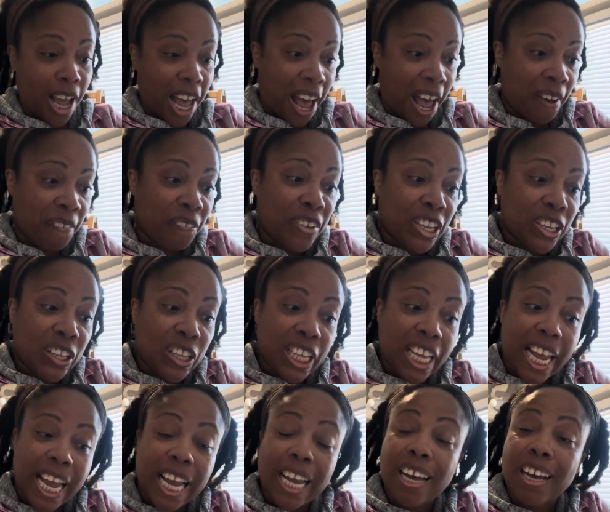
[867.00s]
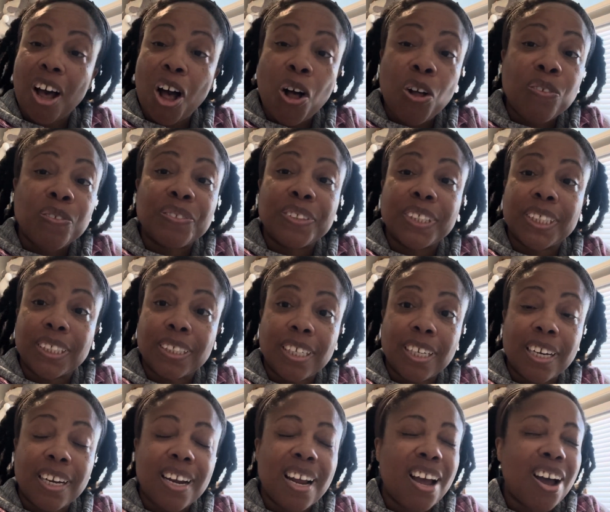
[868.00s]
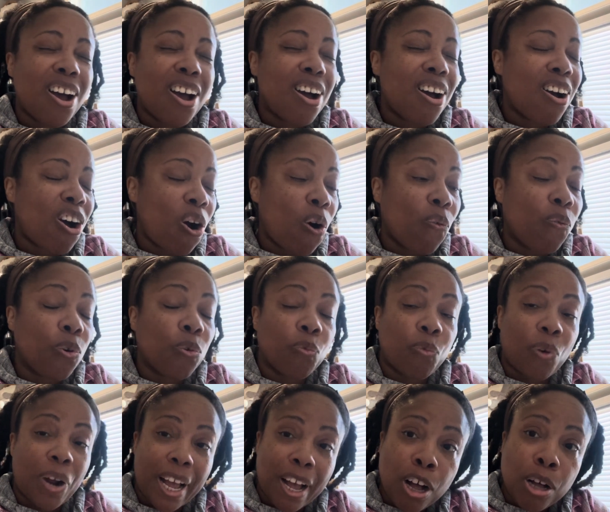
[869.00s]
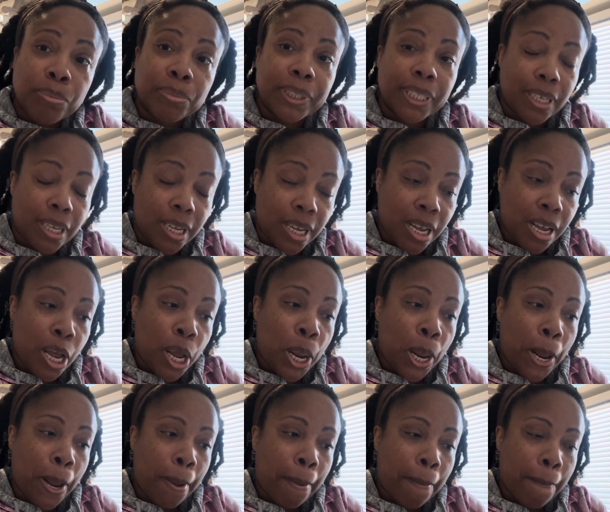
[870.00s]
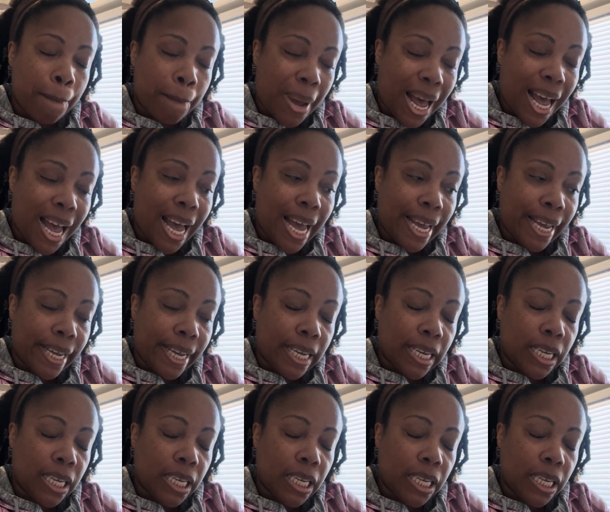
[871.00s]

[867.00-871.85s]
I feel engulfed overwhelmed by